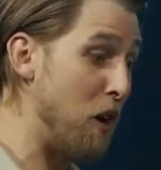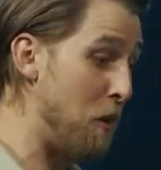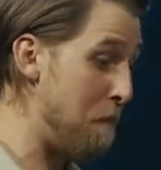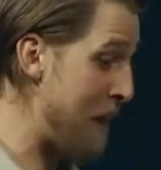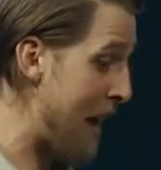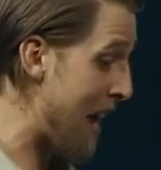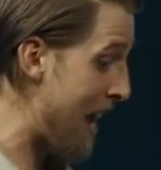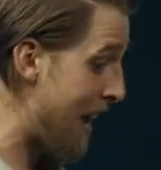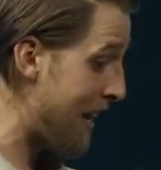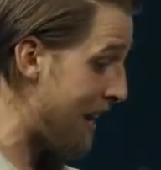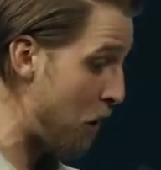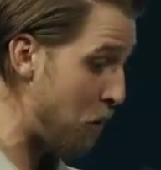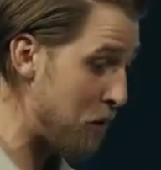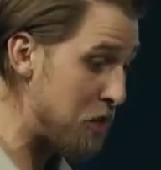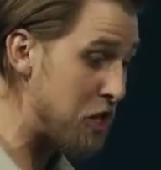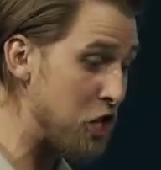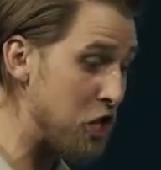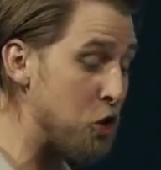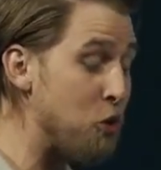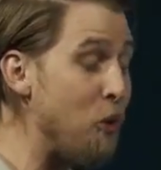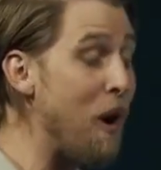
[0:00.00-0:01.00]
man, it was
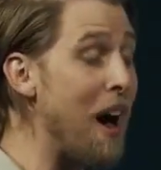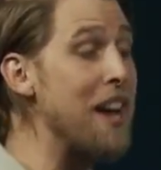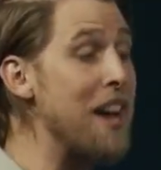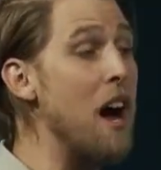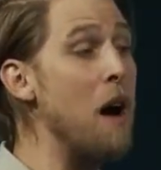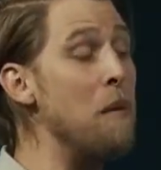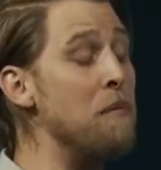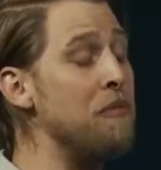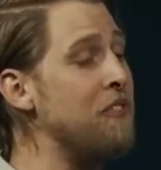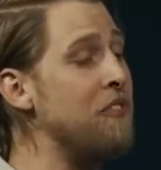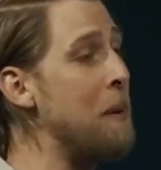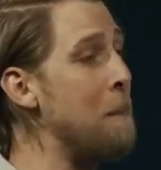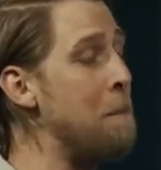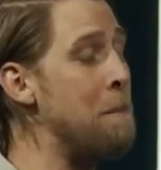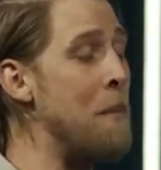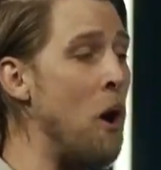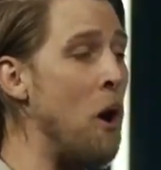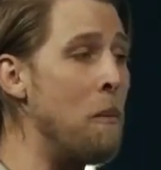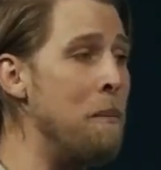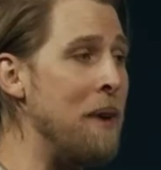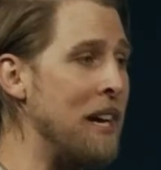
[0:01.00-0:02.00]
a triumphant
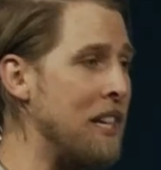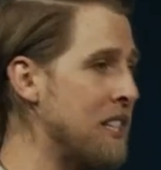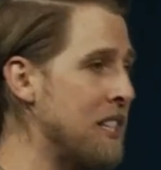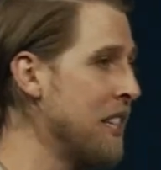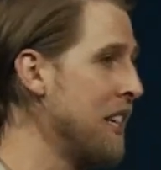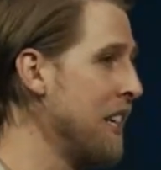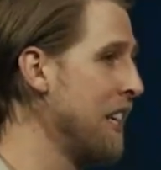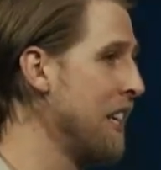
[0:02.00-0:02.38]
moment.